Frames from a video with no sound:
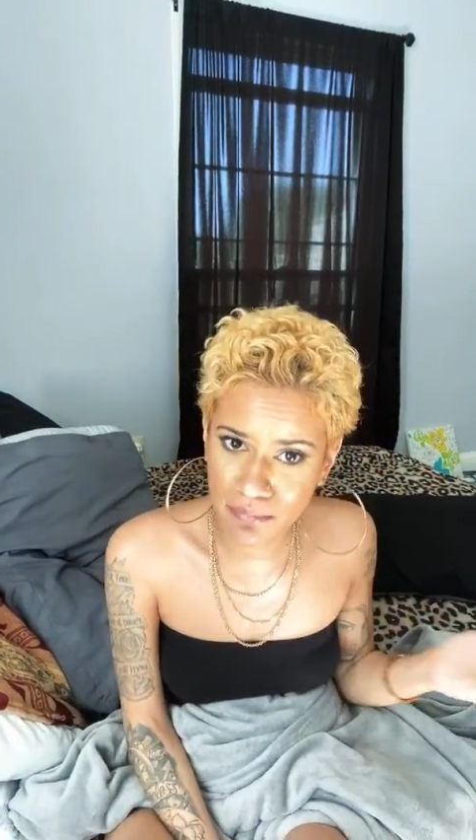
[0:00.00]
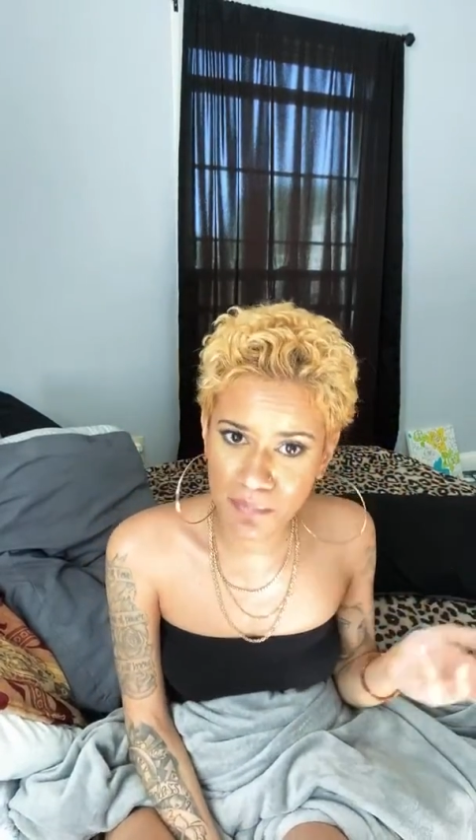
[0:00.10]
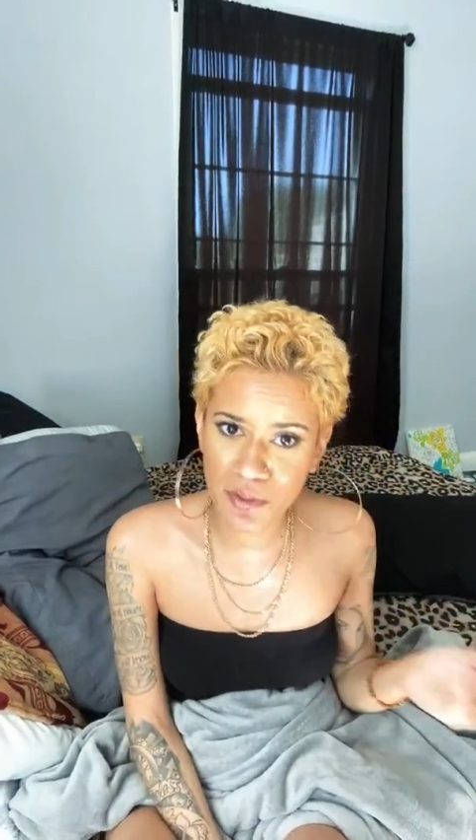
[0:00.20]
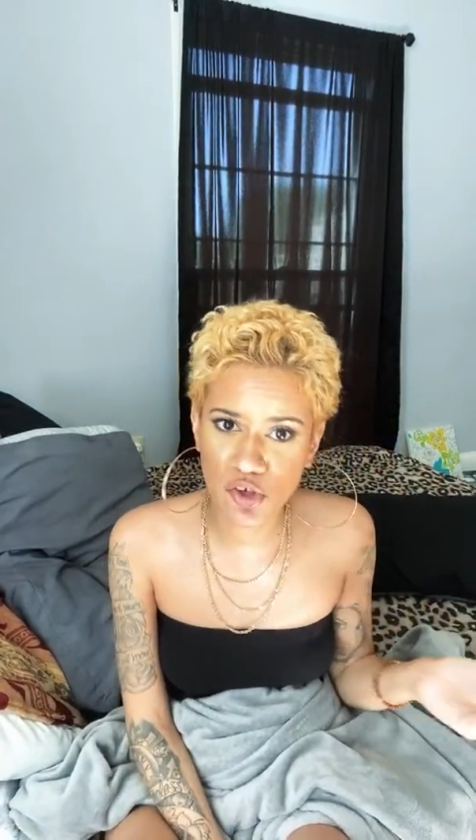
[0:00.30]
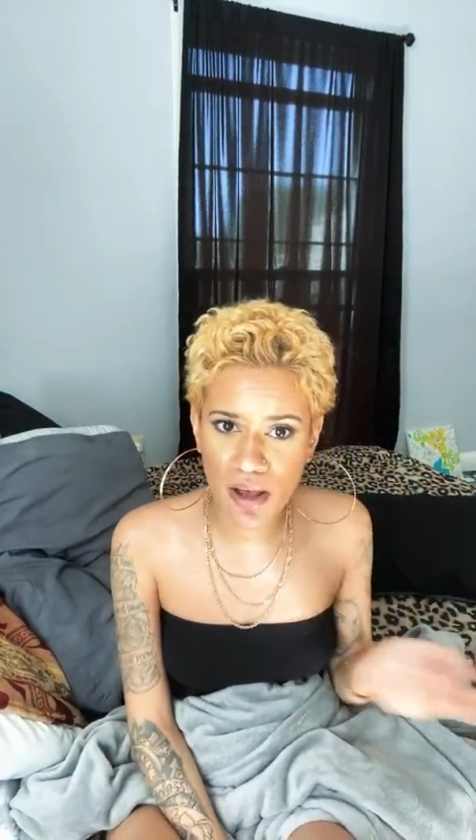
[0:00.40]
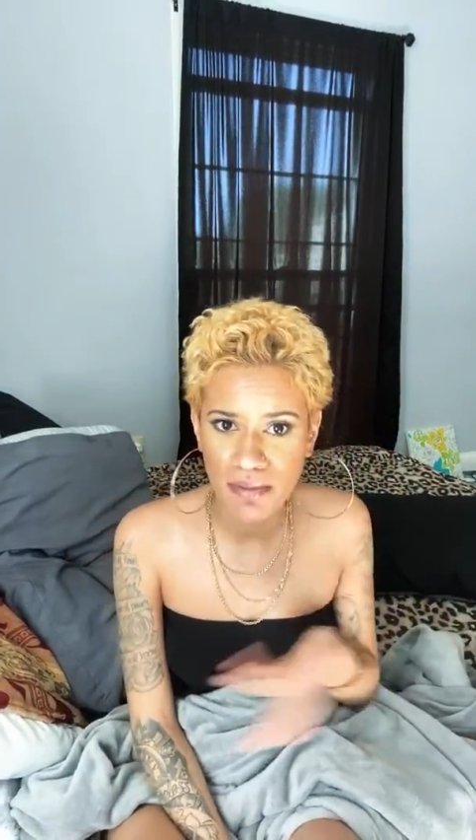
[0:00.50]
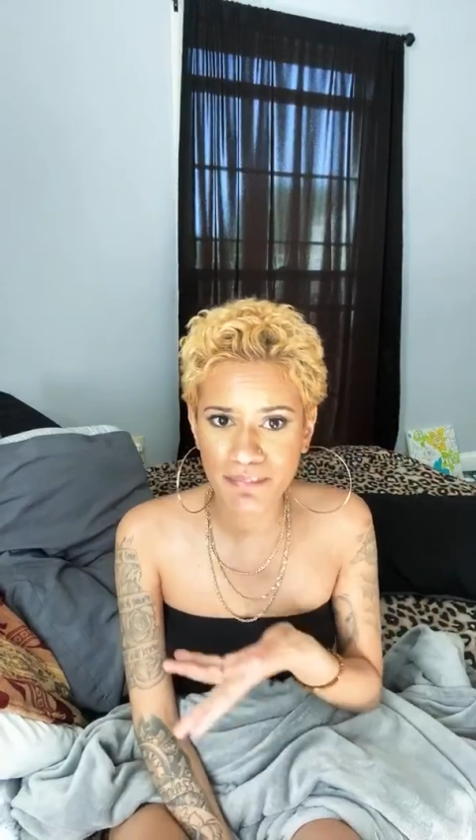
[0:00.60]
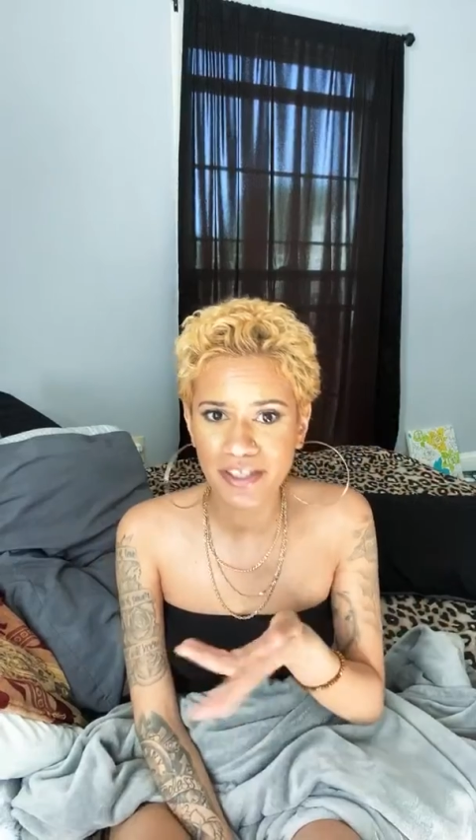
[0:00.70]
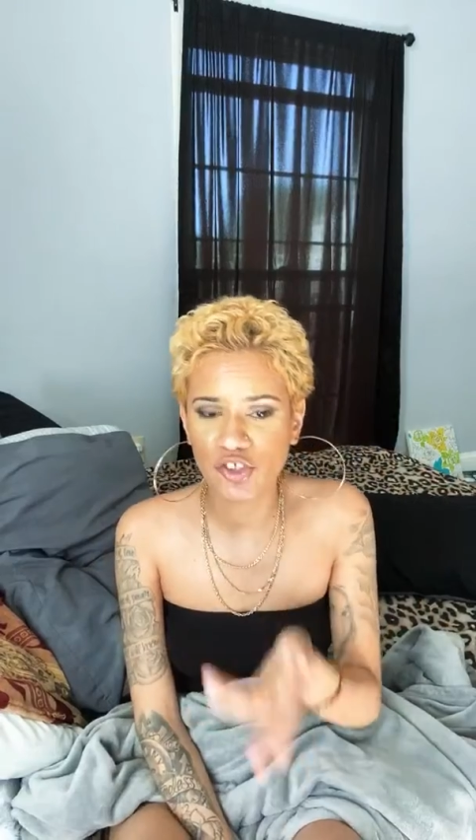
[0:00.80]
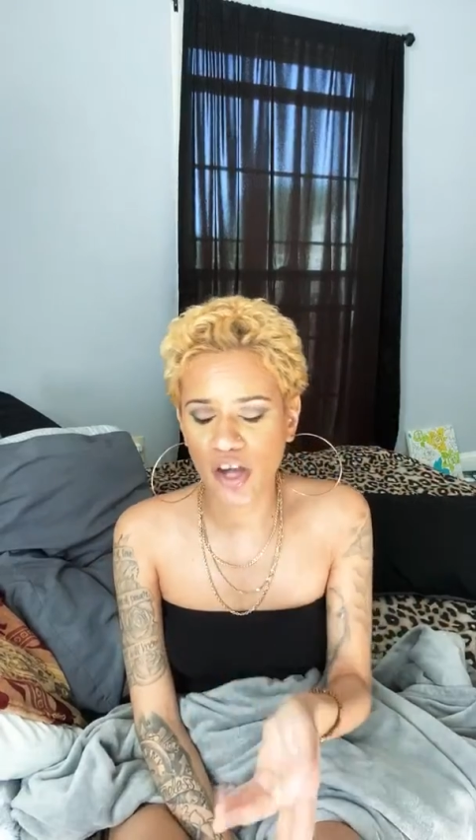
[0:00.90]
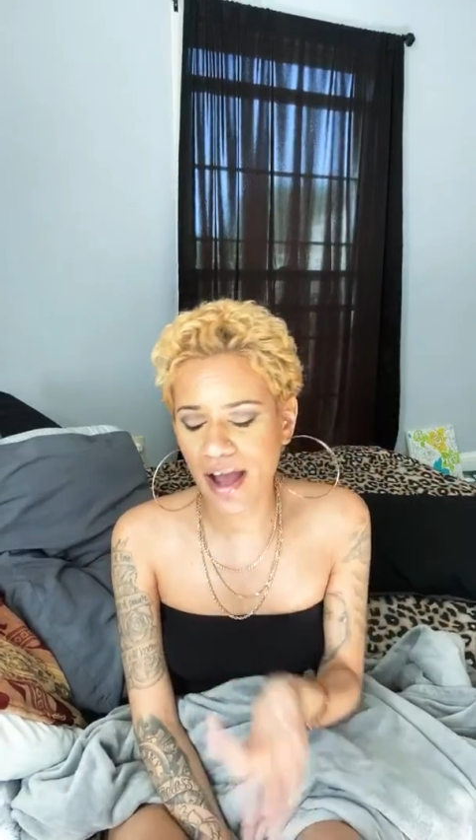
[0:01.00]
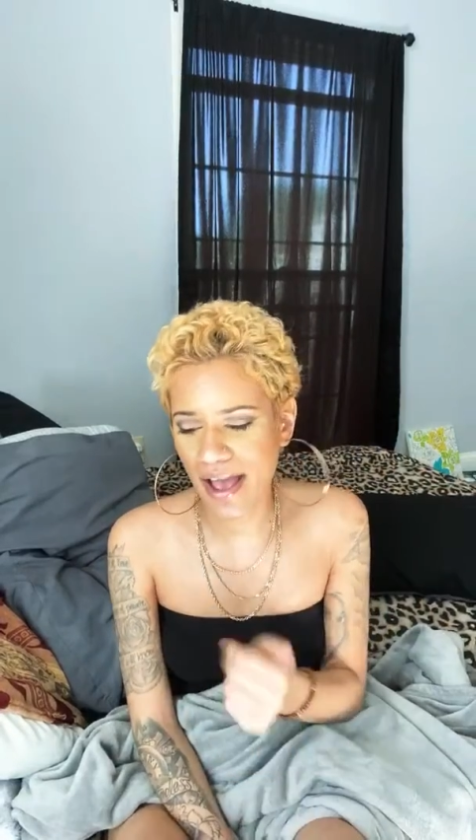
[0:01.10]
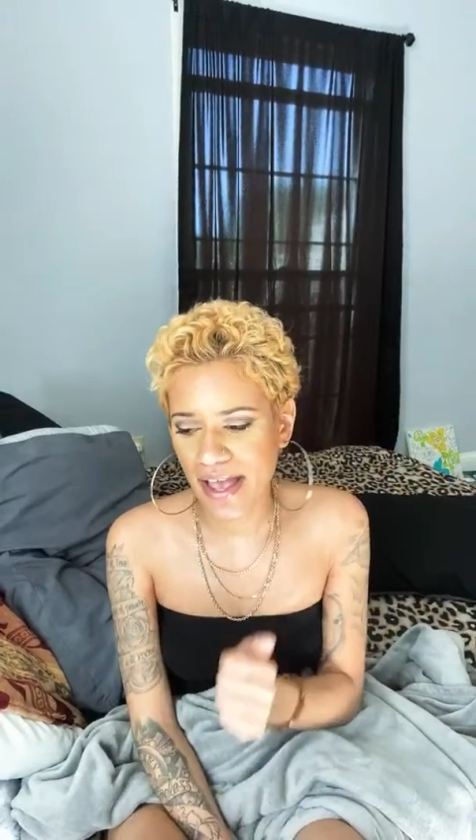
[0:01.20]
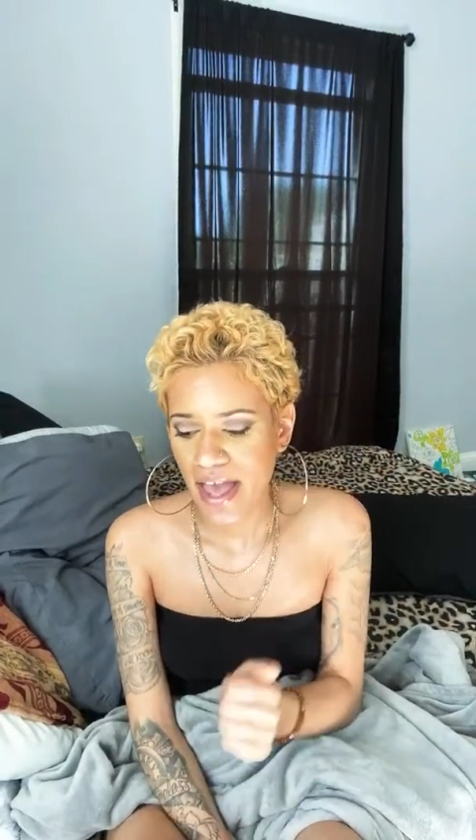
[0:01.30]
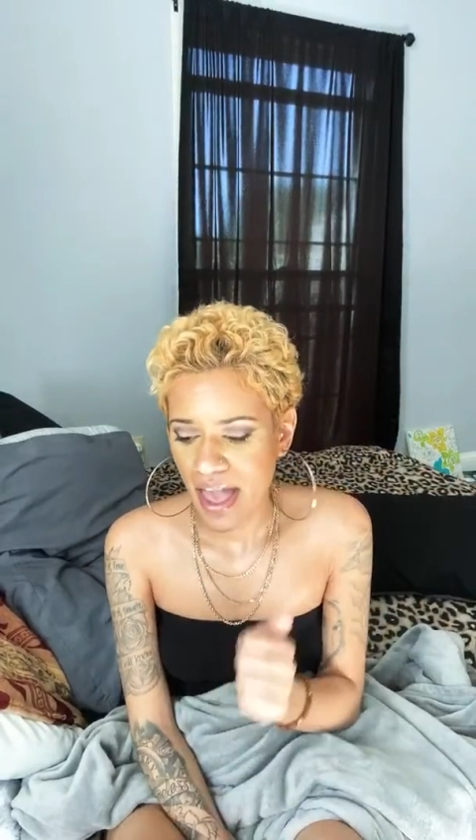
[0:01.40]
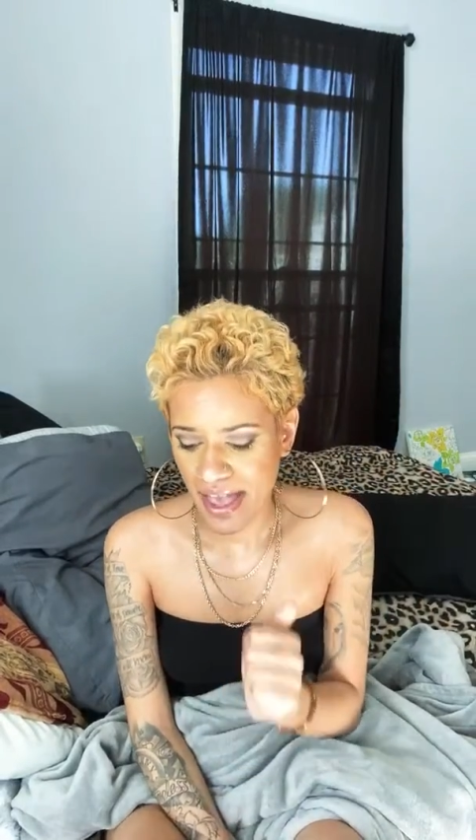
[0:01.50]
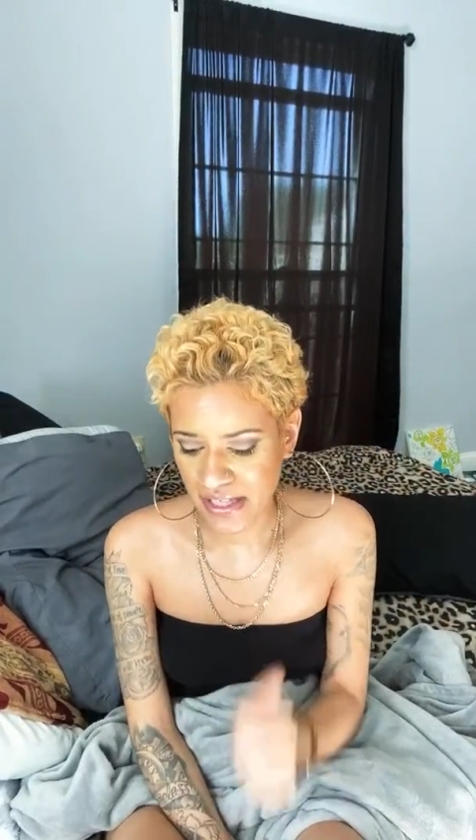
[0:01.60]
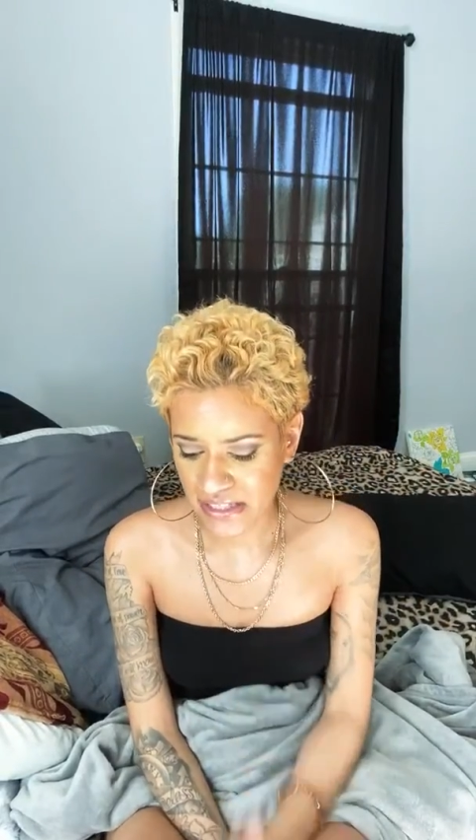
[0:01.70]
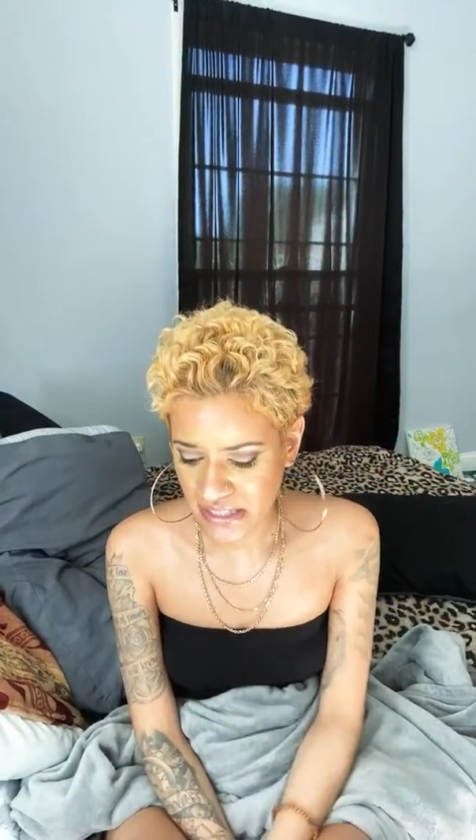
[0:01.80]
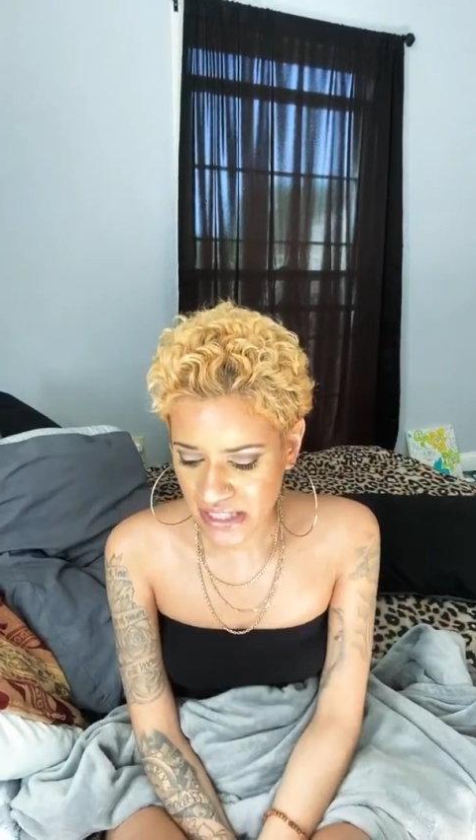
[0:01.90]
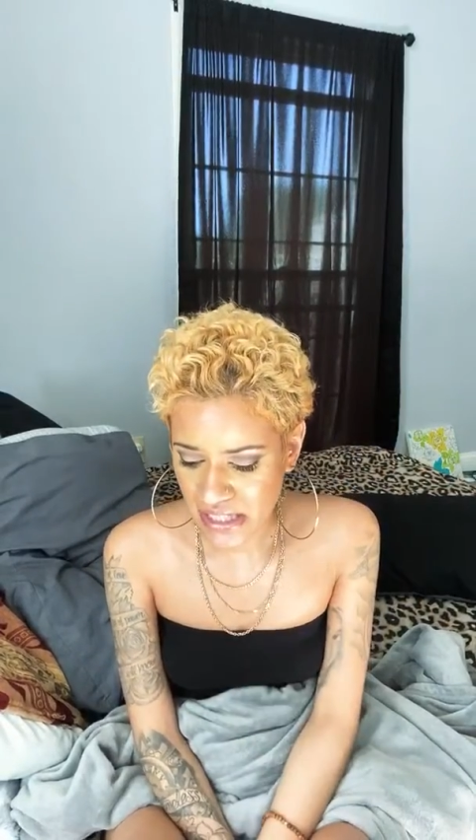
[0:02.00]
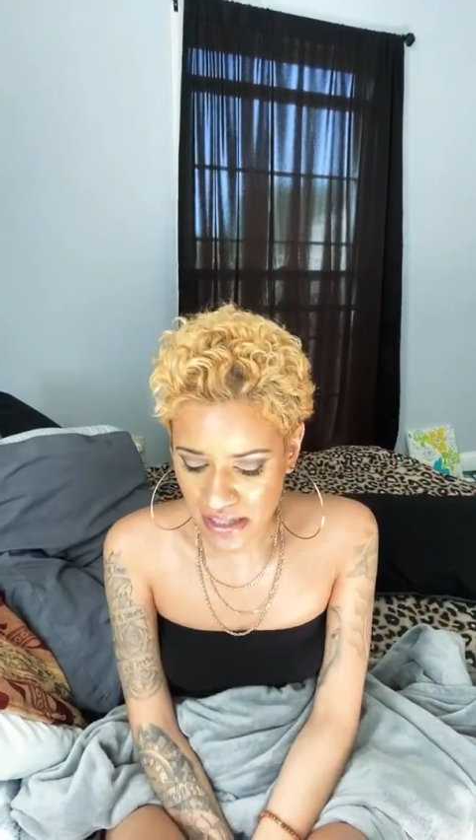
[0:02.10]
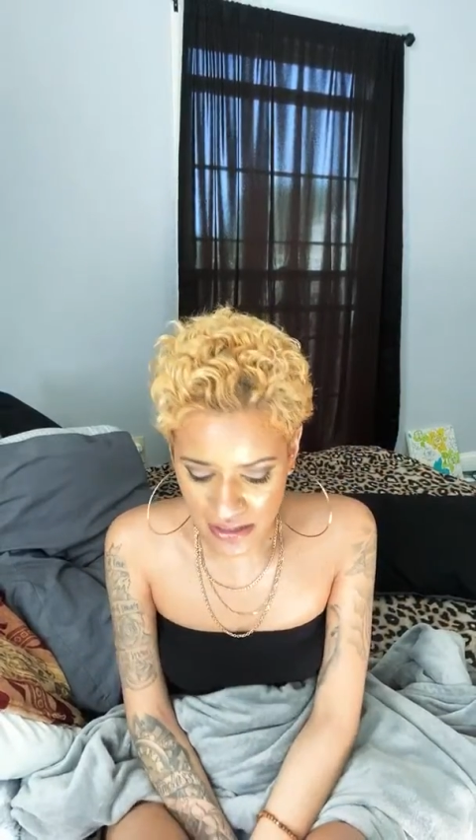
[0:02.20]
Let me try and see